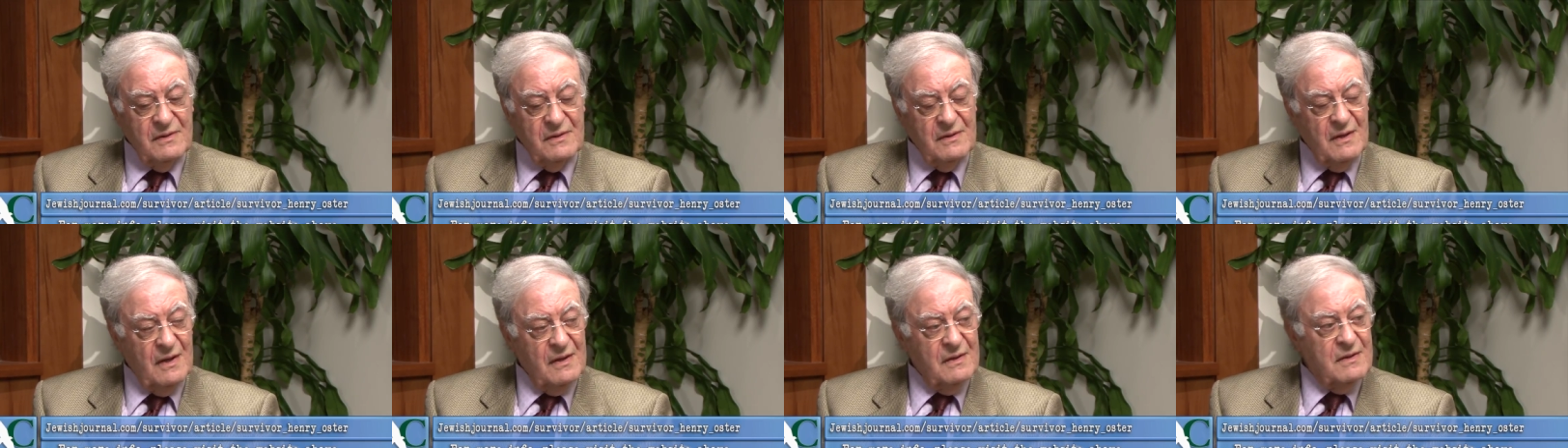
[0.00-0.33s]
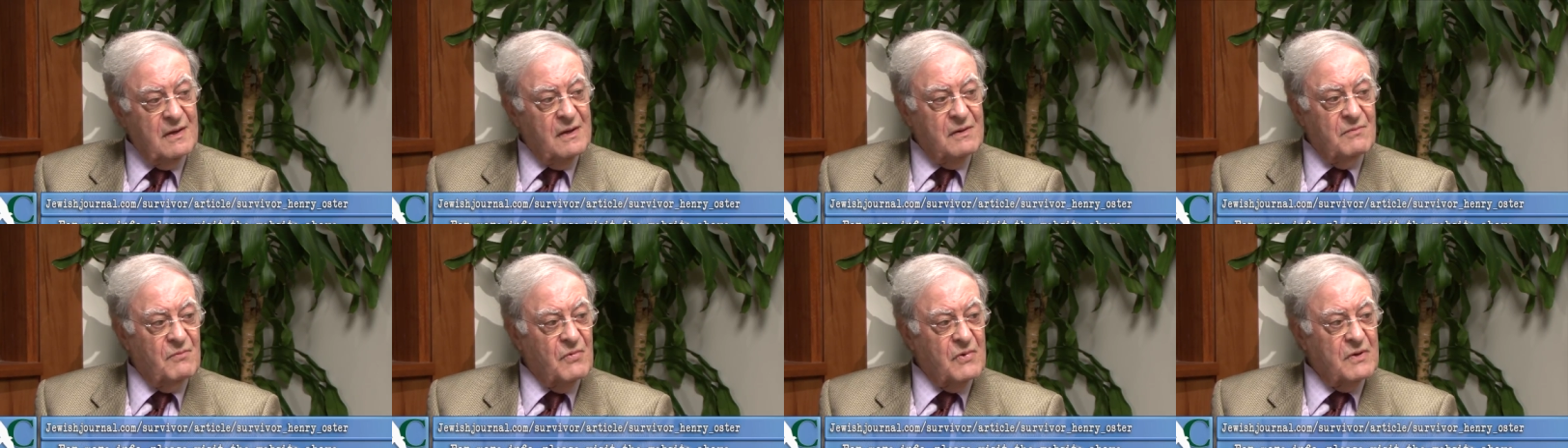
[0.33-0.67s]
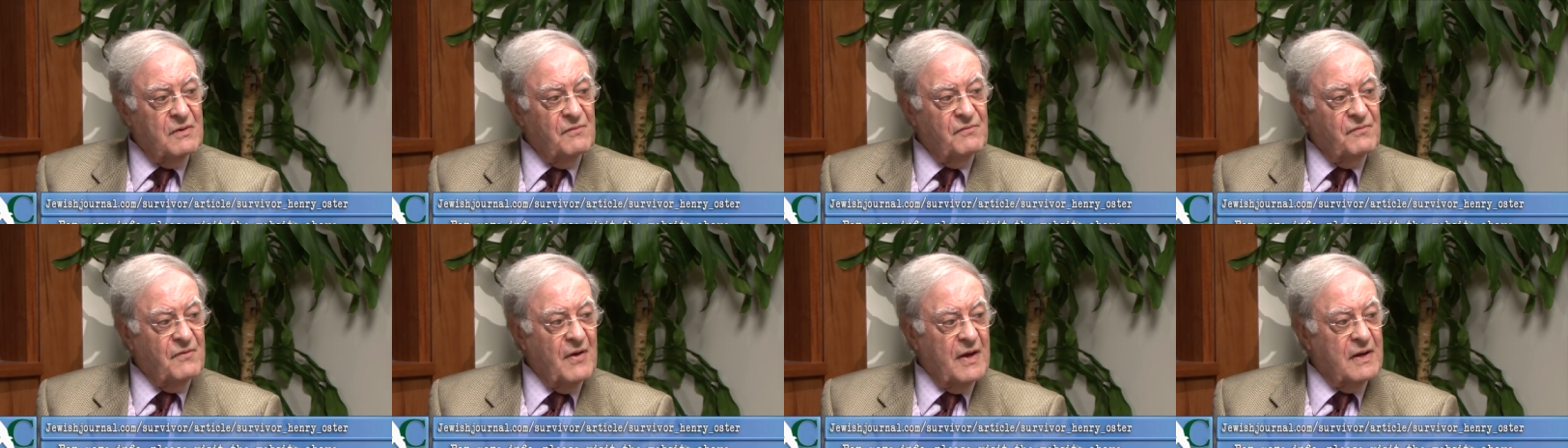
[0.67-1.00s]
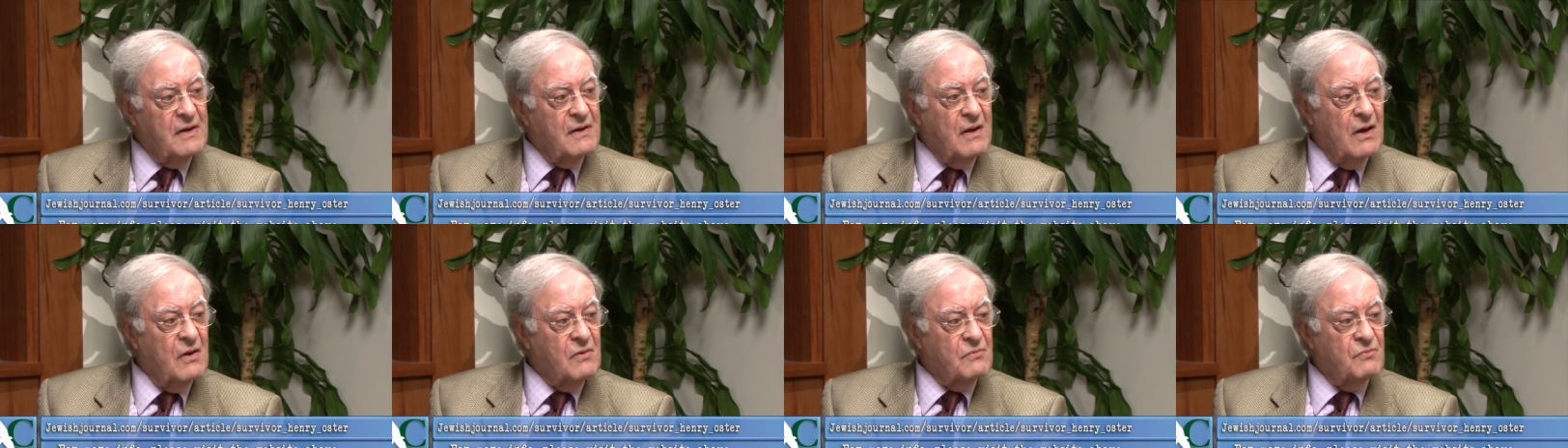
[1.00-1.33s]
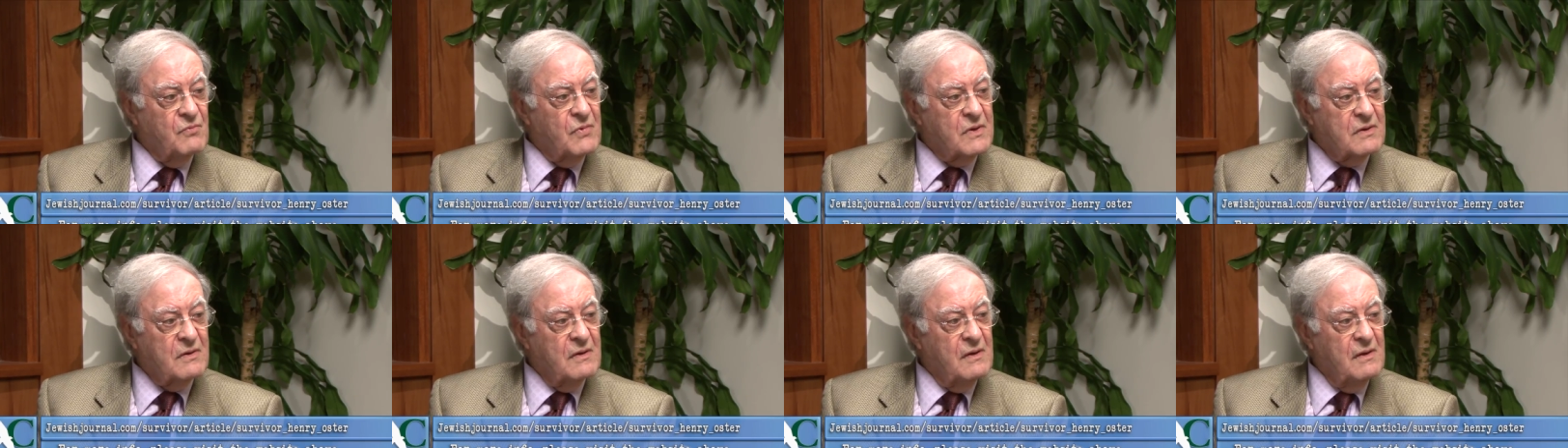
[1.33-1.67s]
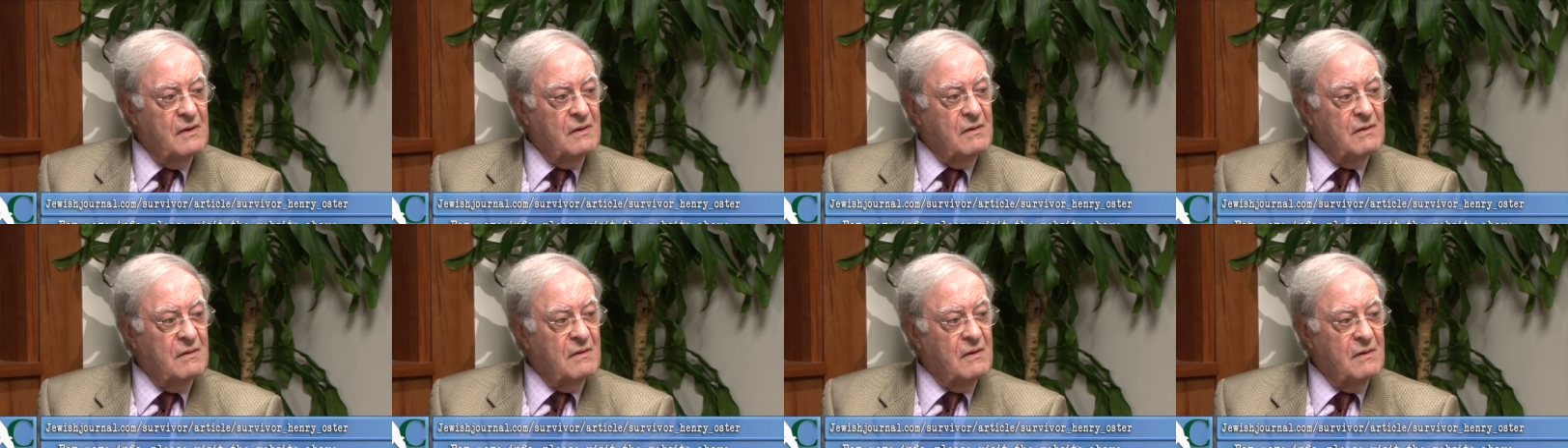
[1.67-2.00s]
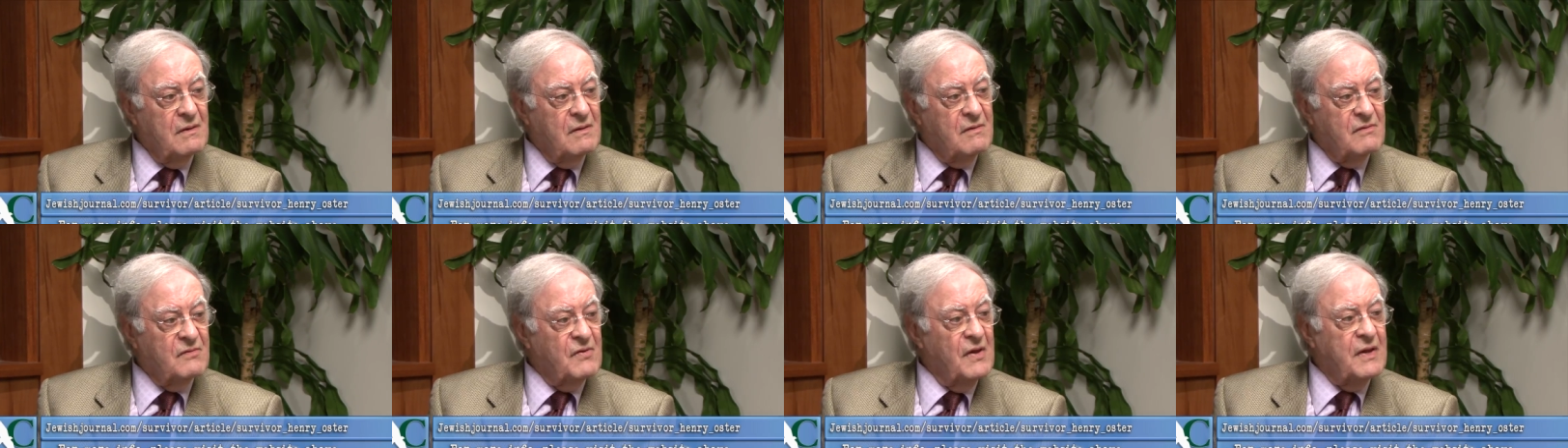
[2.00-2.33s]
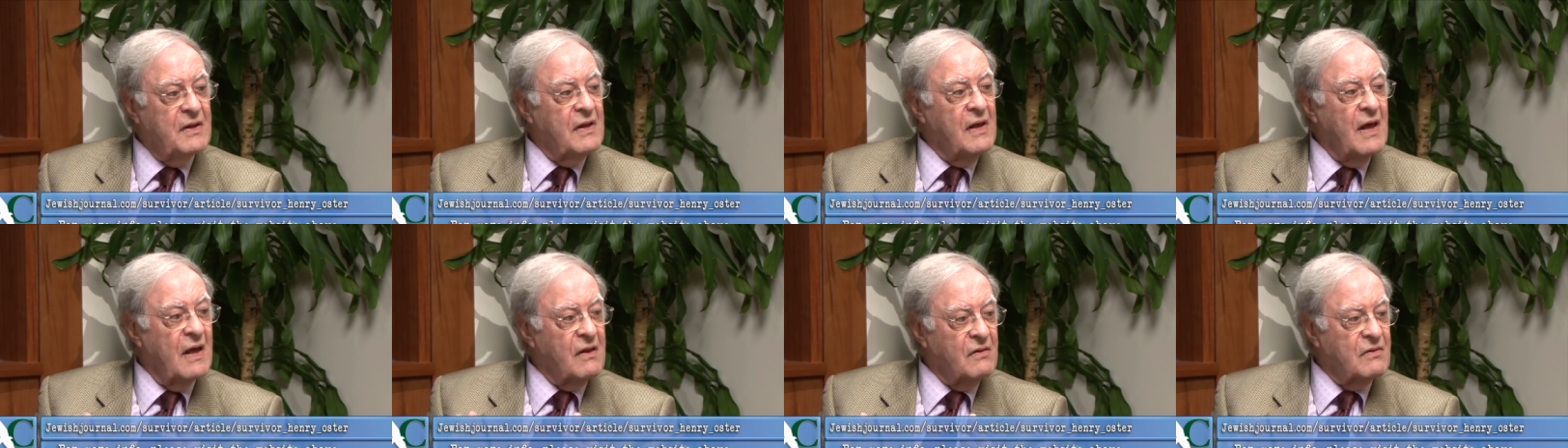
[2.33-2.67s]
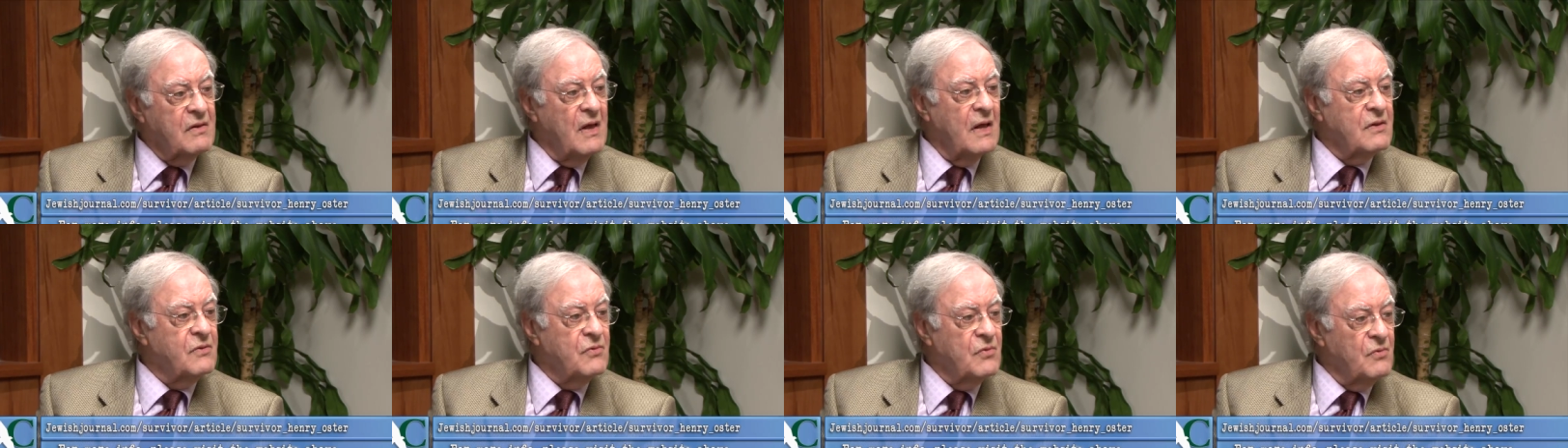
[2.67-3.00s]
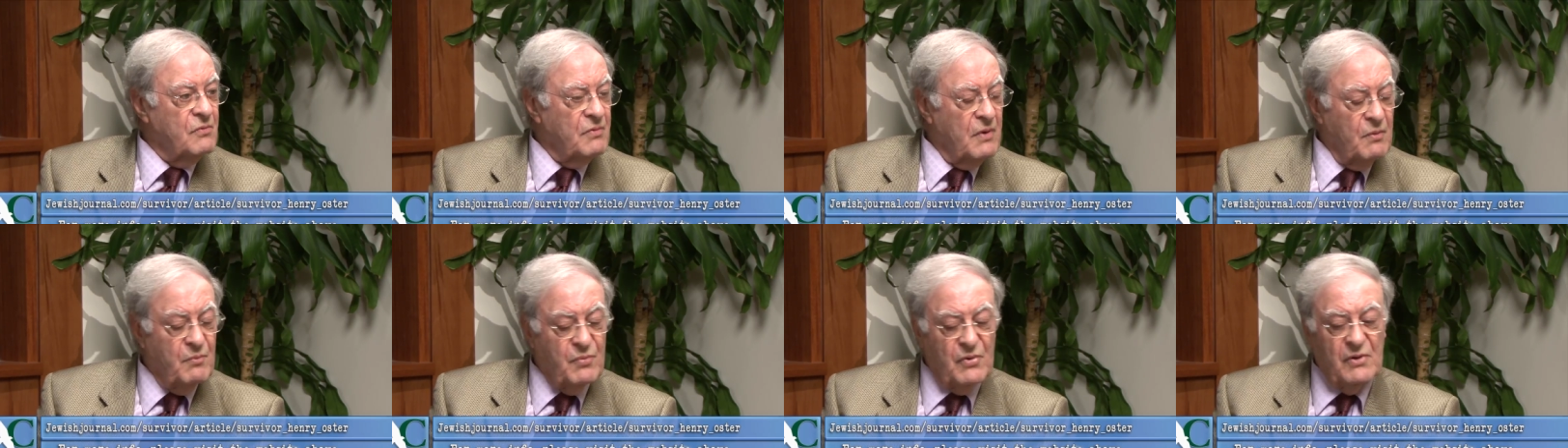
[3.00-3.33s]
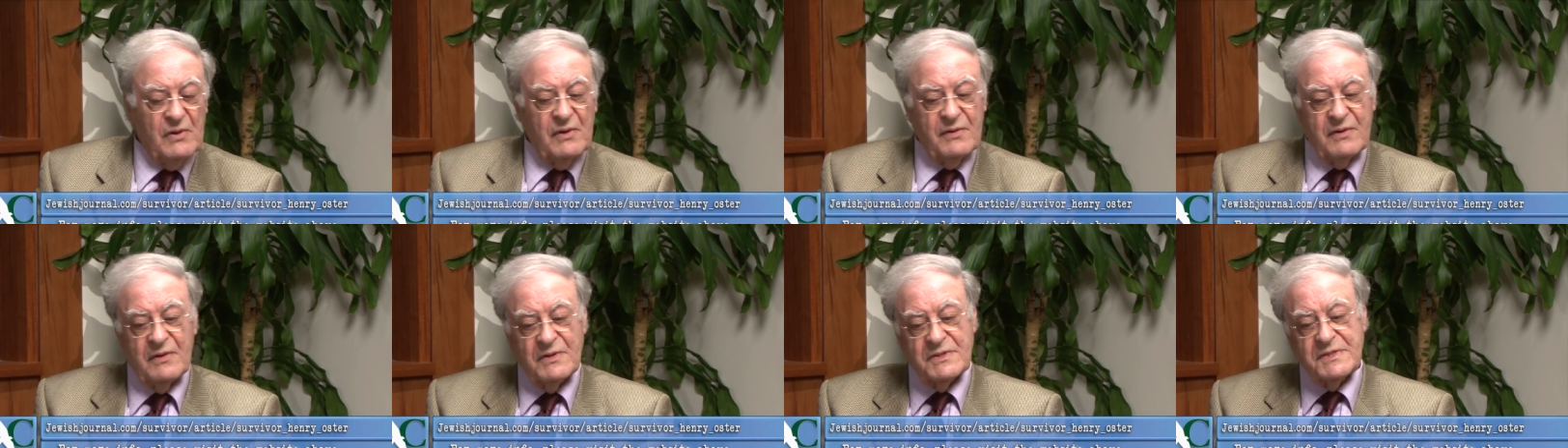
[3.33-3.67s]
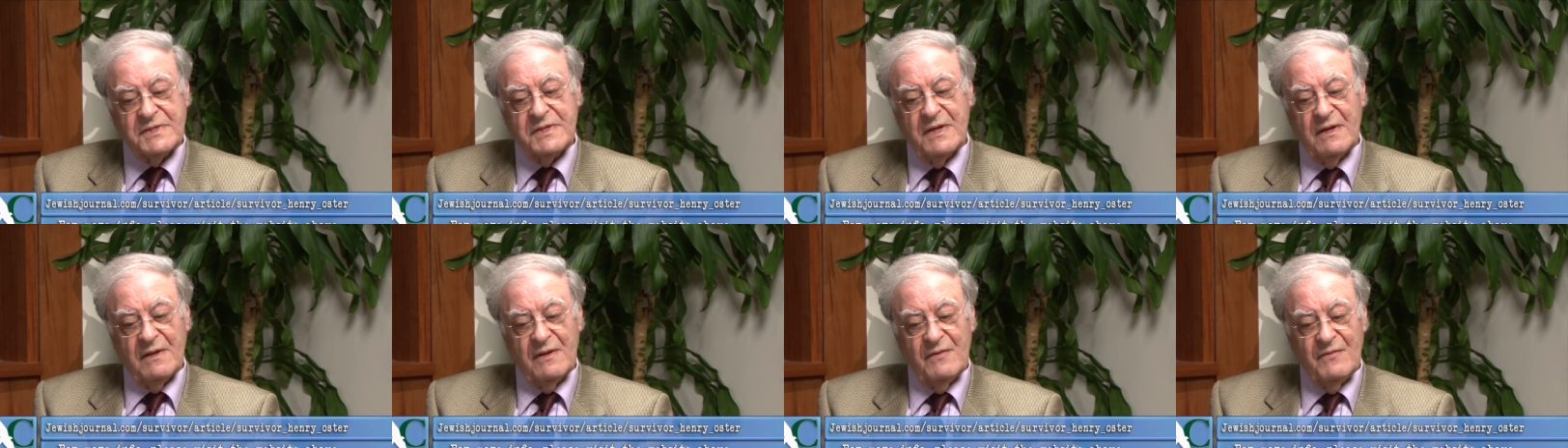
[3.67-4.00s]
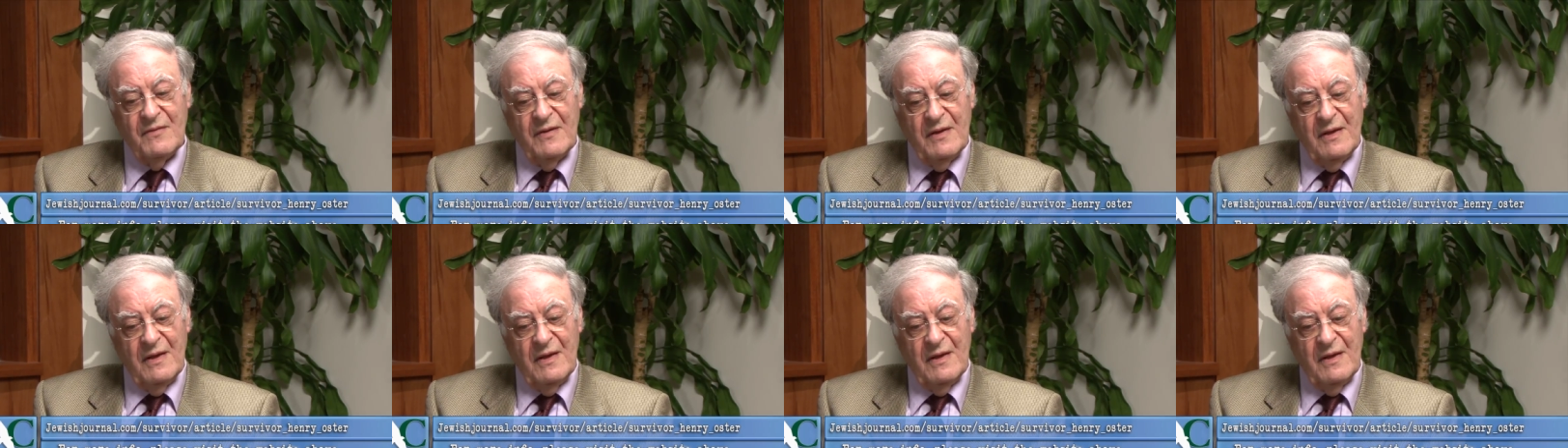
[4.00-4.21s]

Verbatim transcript: I didn't want to find out what the city had done to rebuild itself.